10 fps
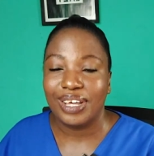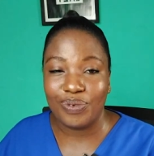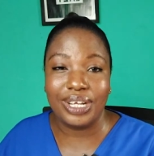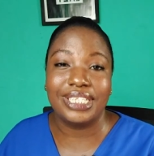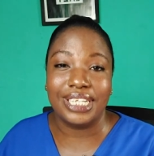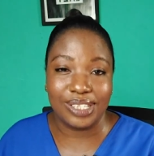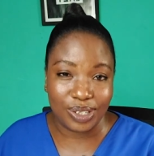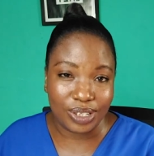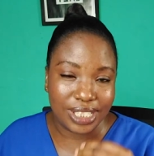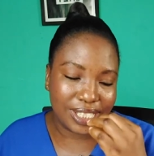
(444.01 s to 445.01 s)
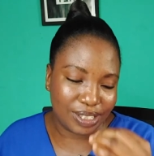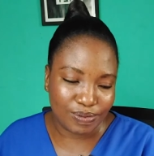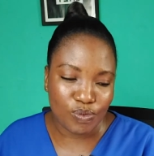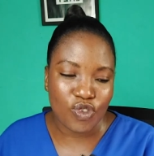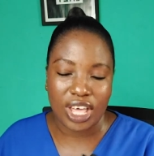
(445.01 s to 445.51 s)
Green chili sauce is
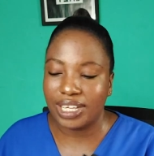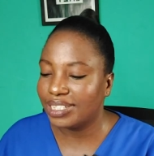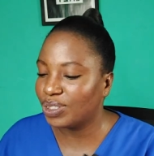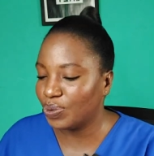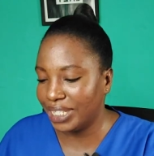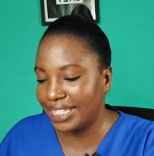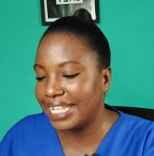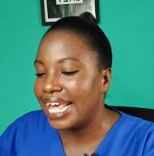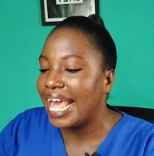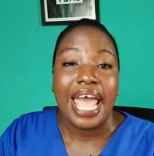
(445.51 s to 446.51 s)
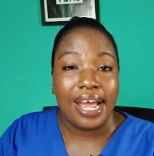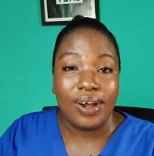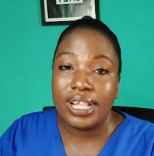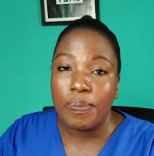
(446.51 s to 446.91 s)
sweet. And other